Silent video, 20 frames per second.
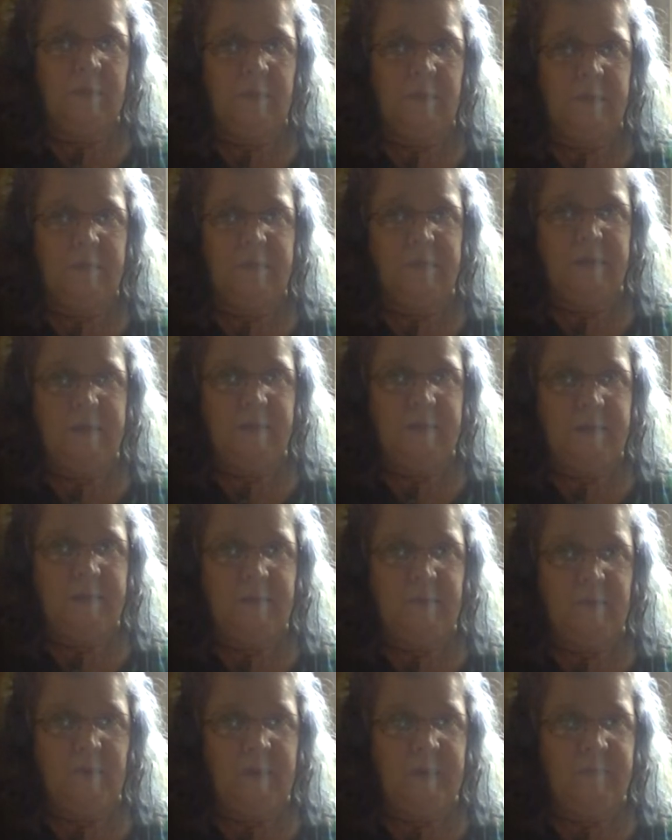there's
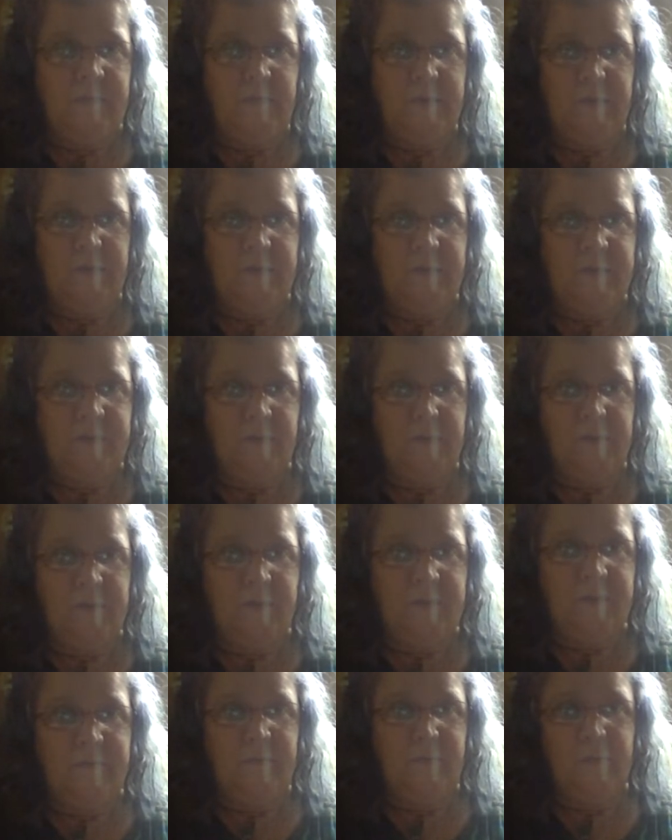days when I feel
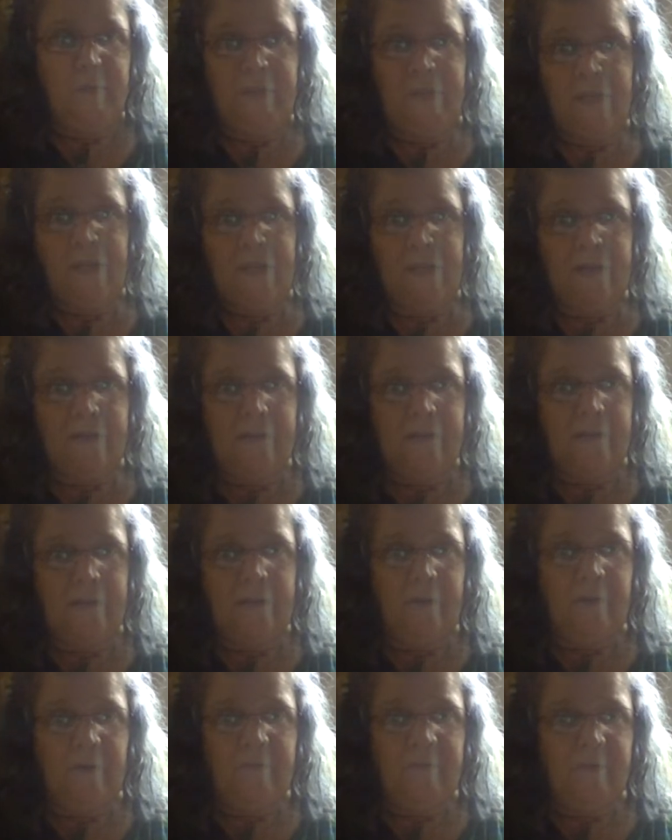discouraged even with that. You
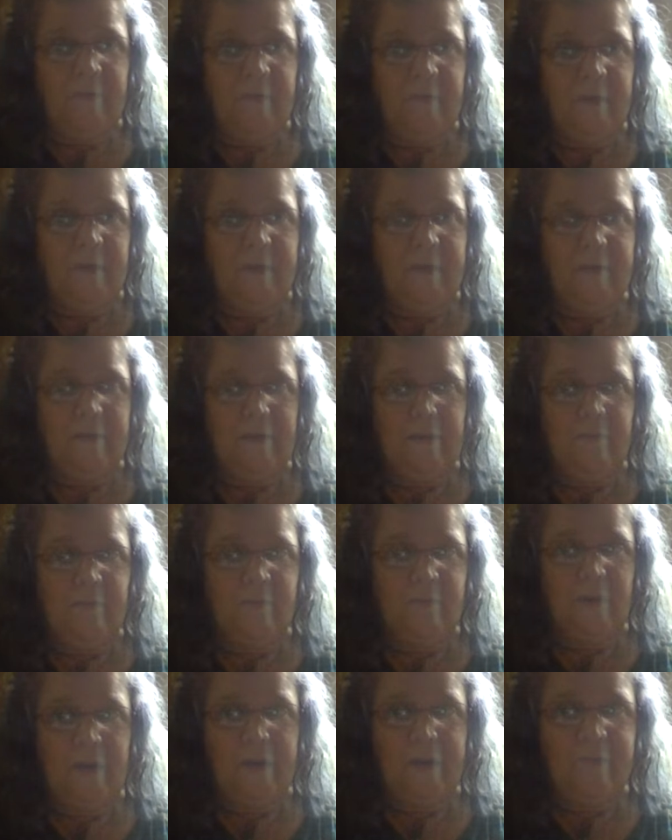know, I feel like I've
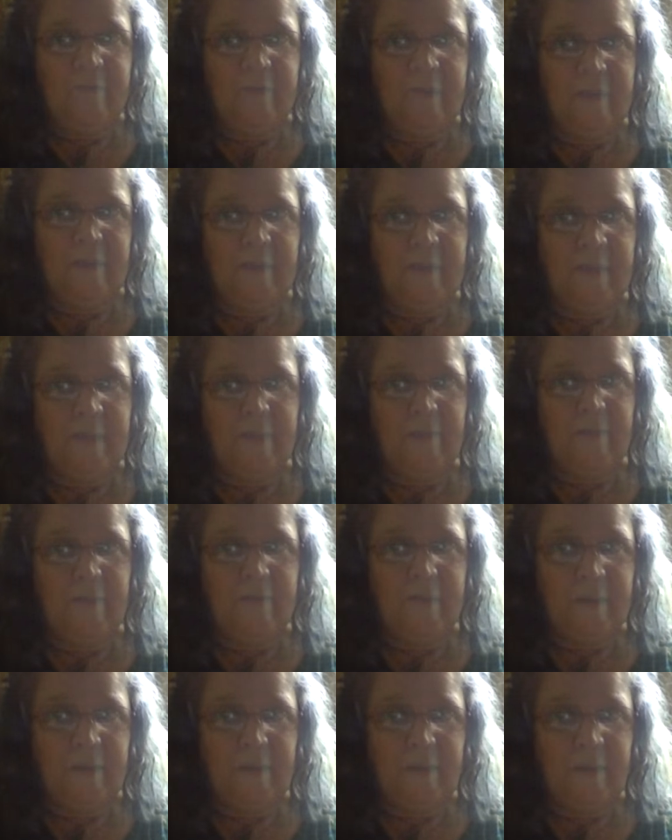tried everything I can
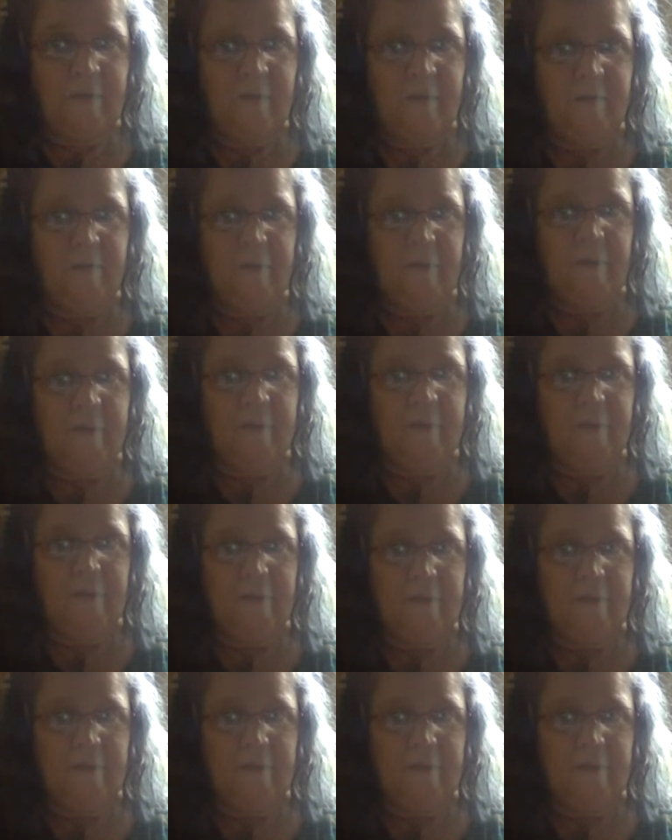think of and